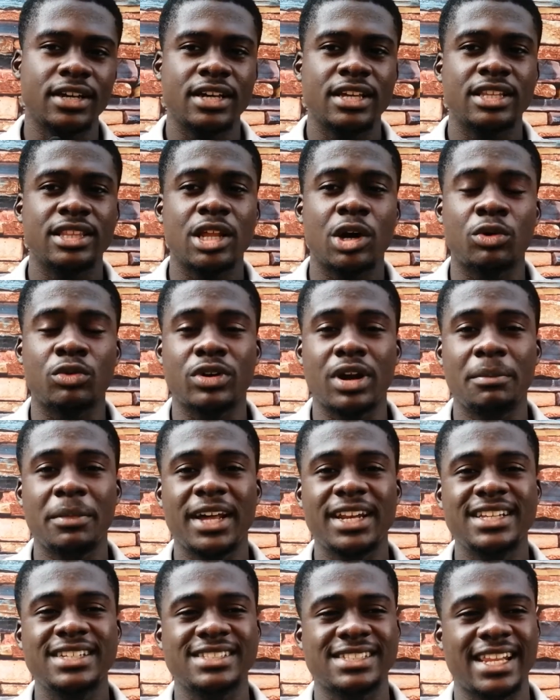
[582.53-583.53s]
Now
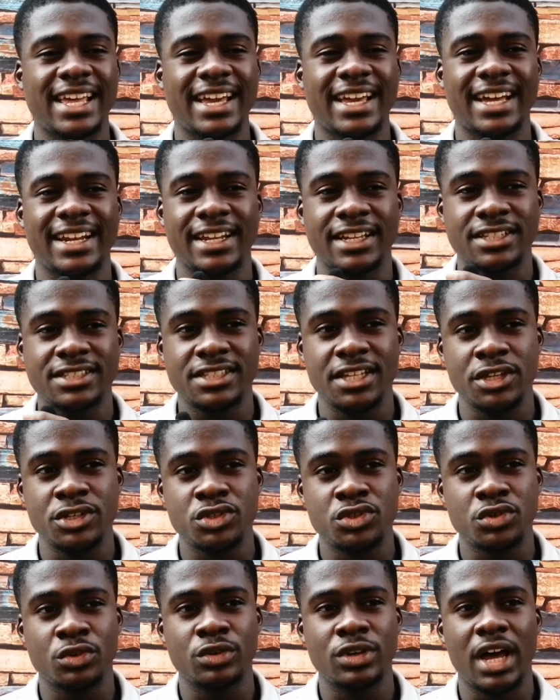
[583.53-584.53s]
Grammarly is like an
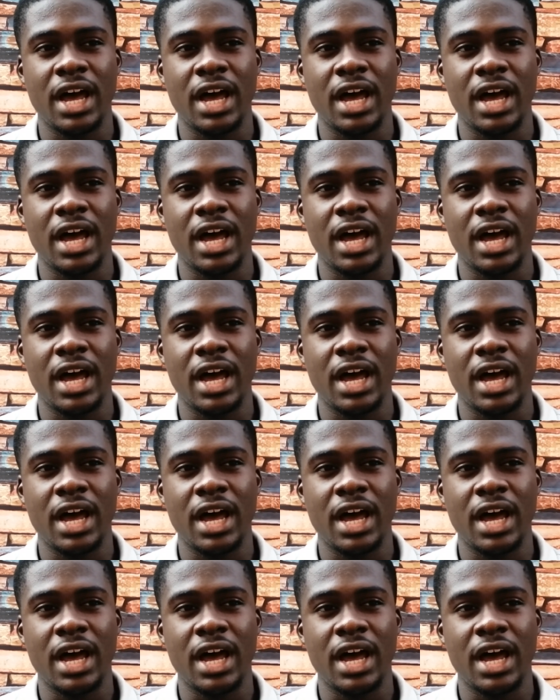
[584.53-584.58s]
extension,